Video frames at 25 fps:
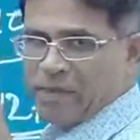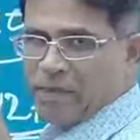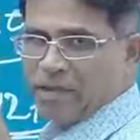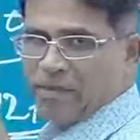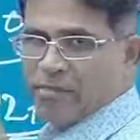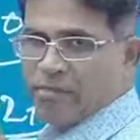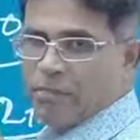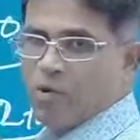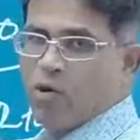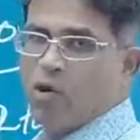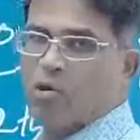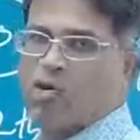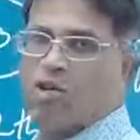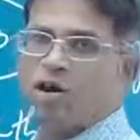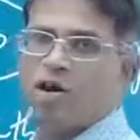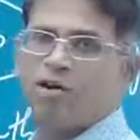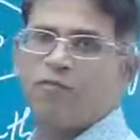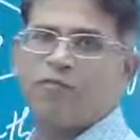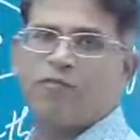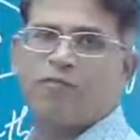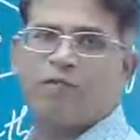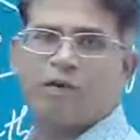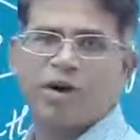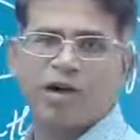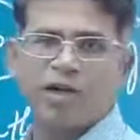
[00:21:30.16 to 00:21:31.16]
more
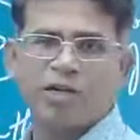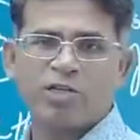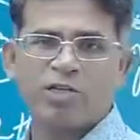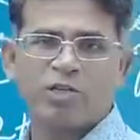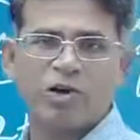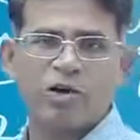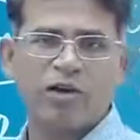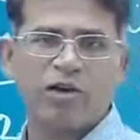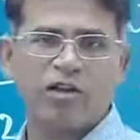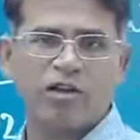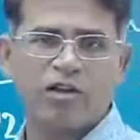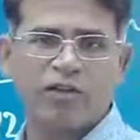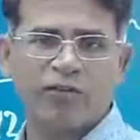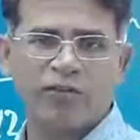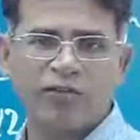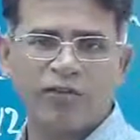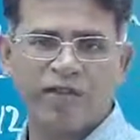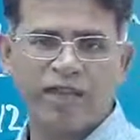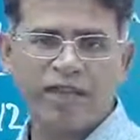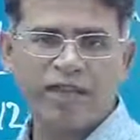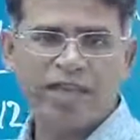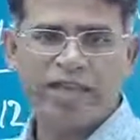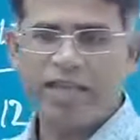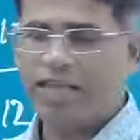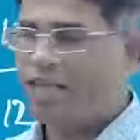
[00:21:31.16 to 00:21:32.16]
of world
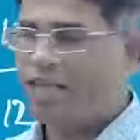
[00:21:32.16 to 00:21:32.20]
geography,